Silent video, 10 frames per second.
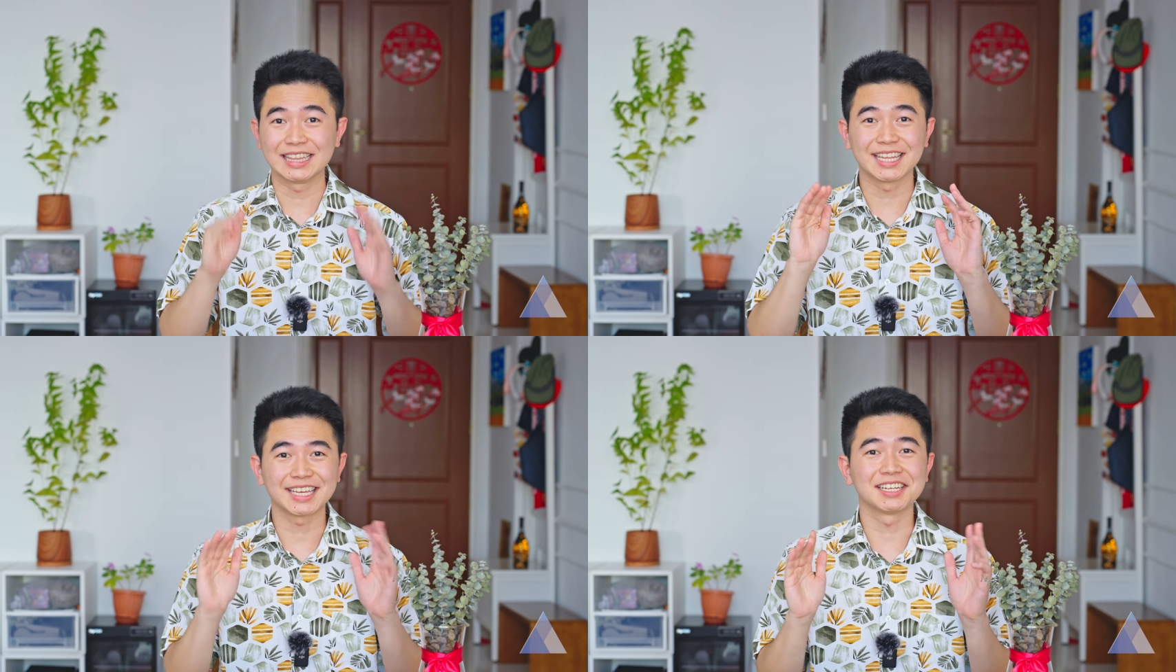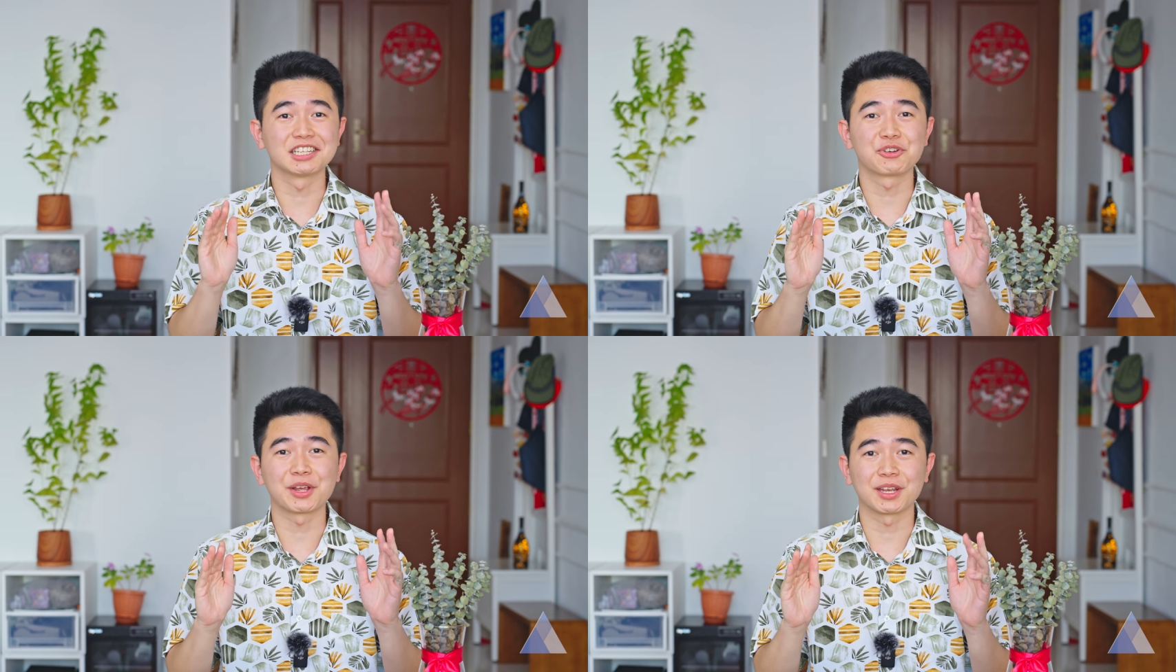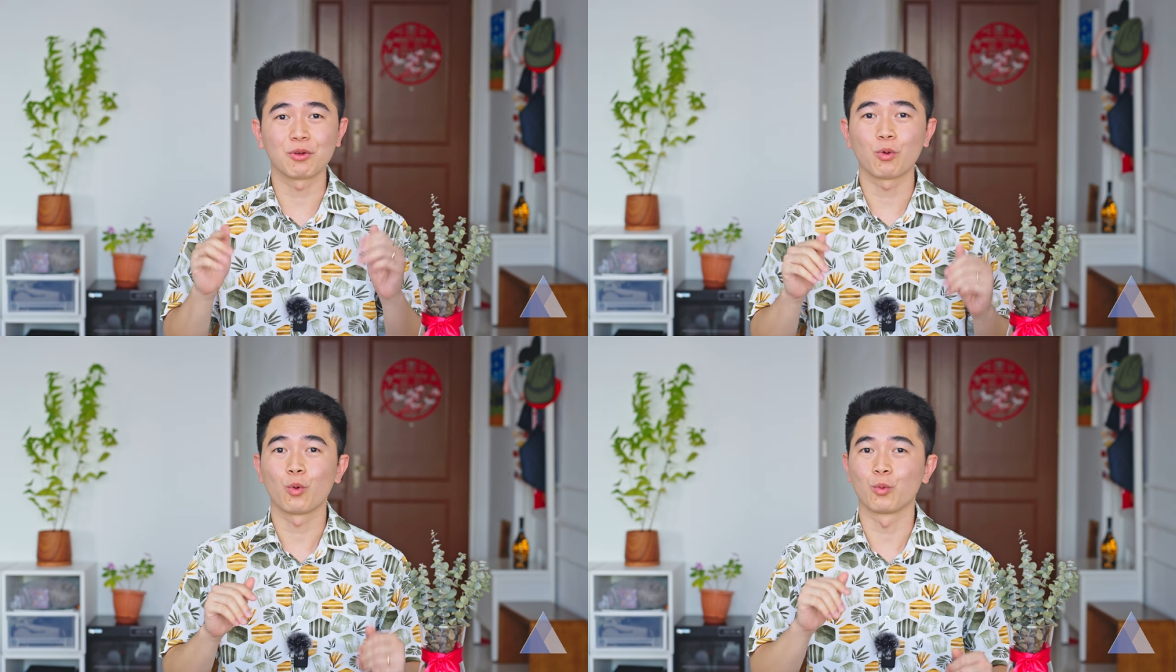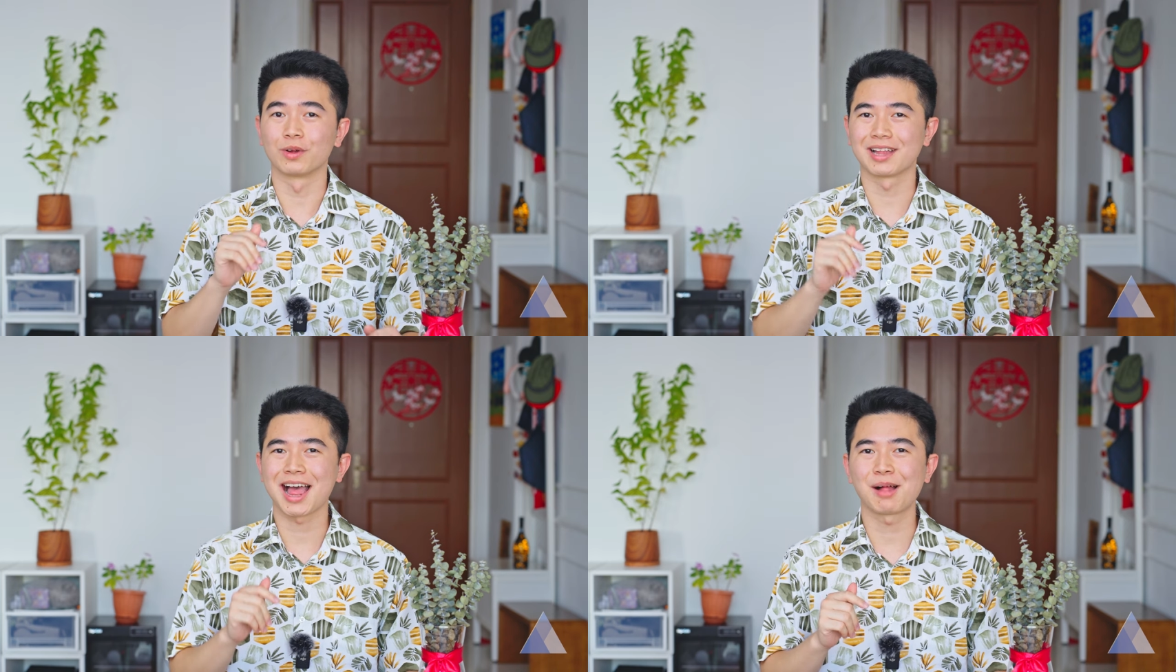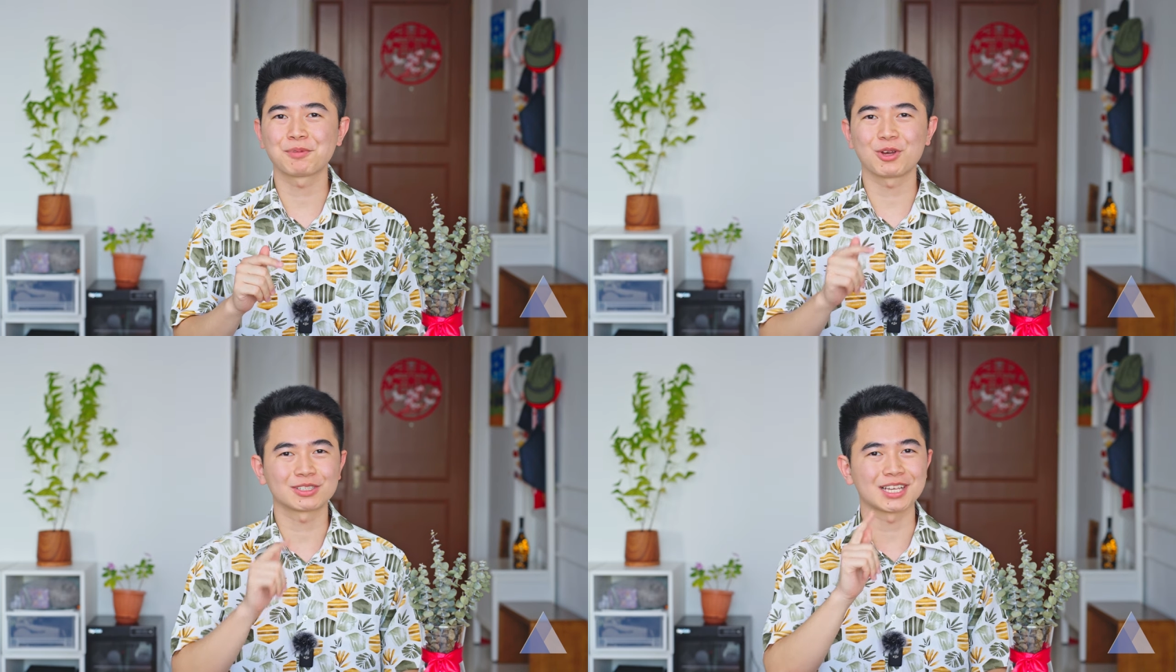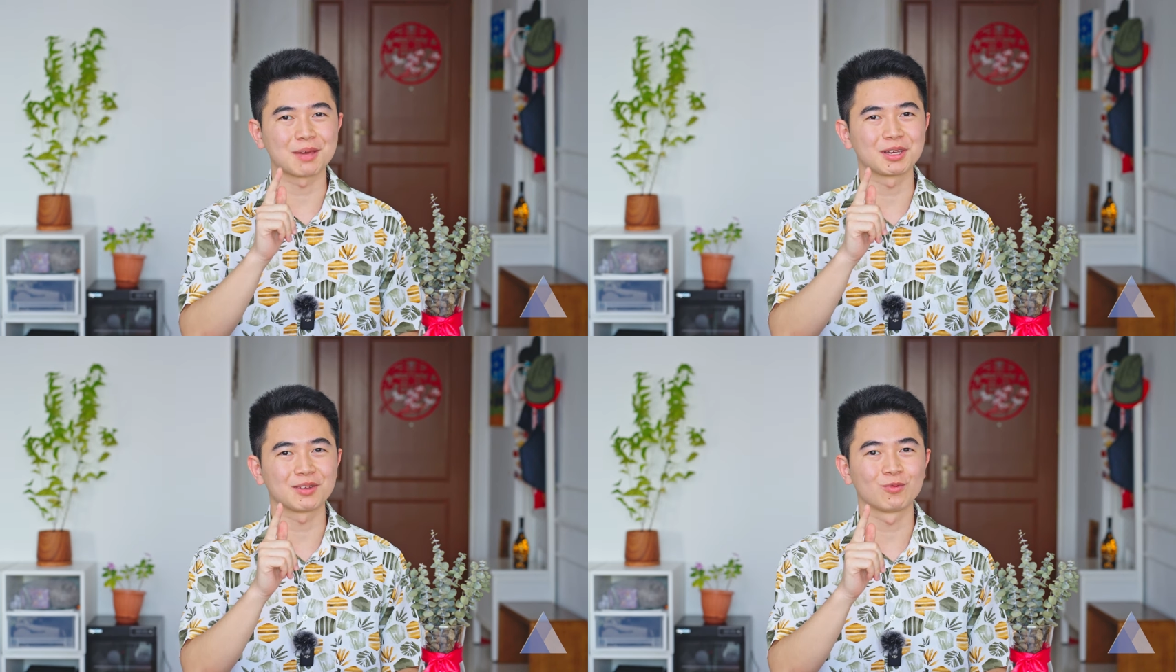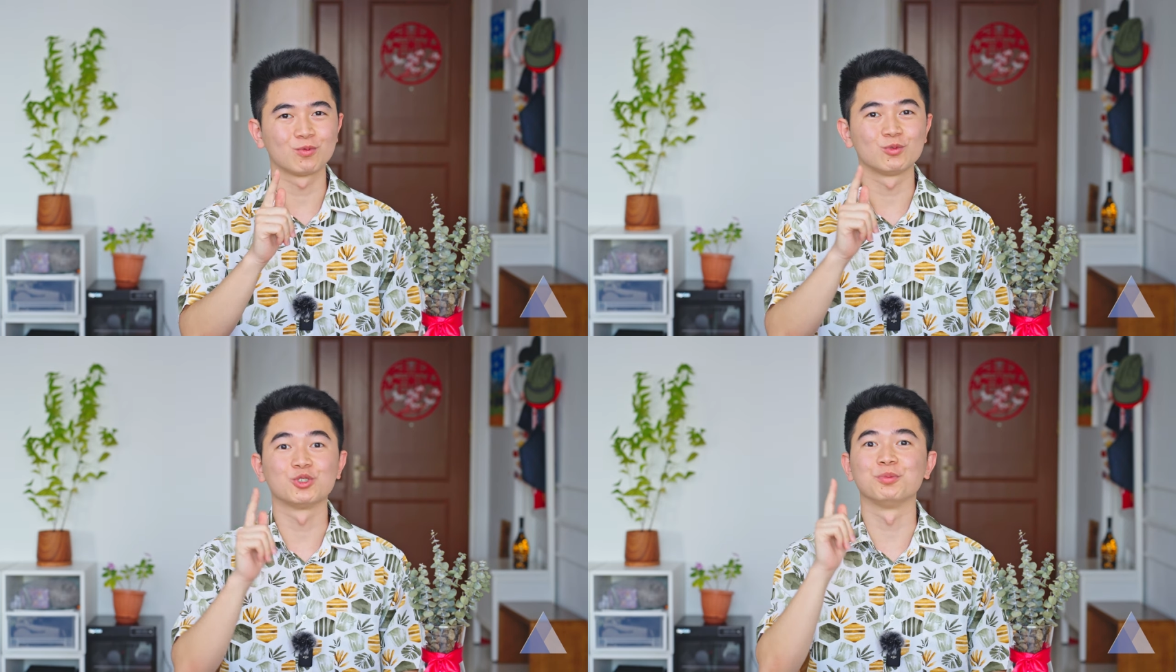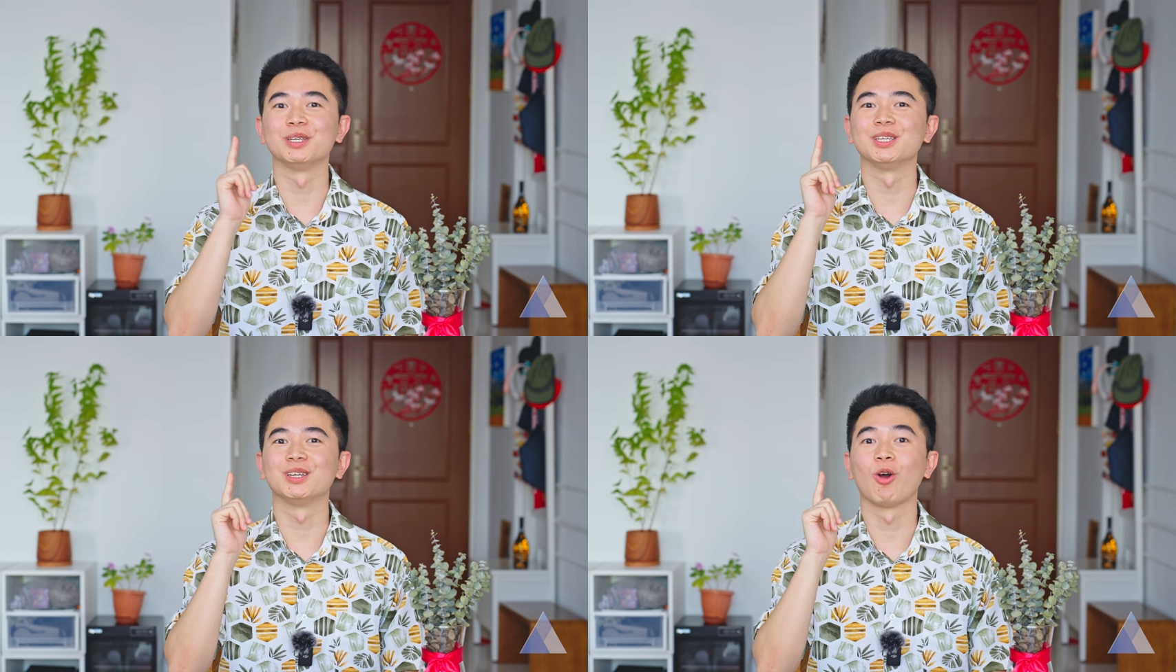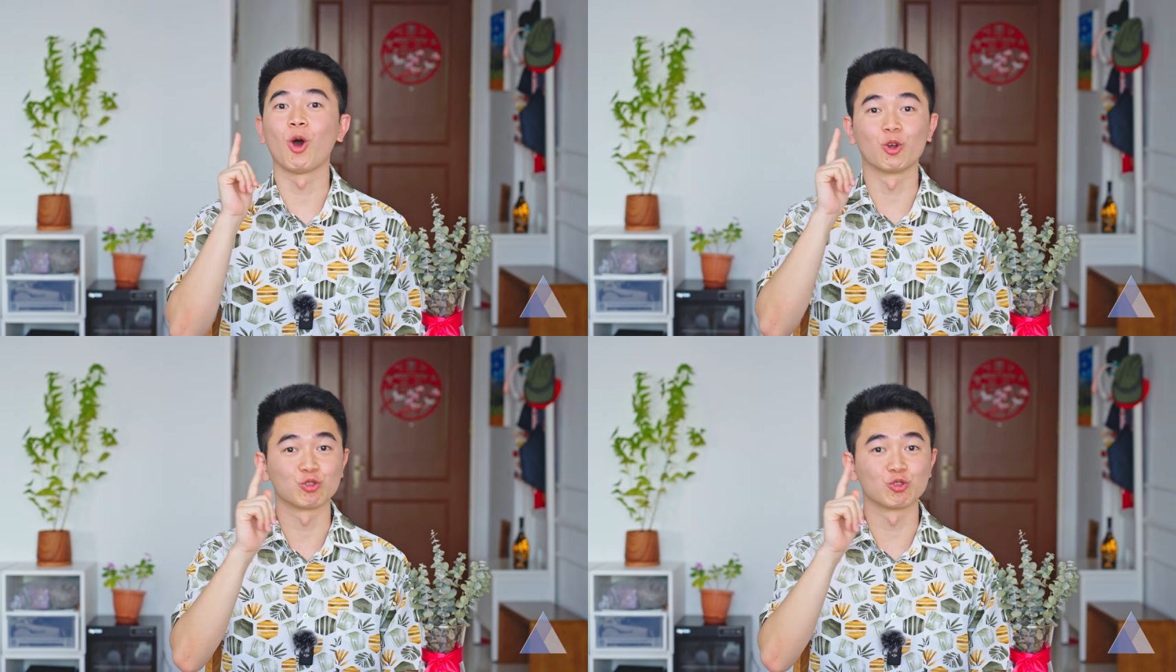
taking the train will help your timing to be on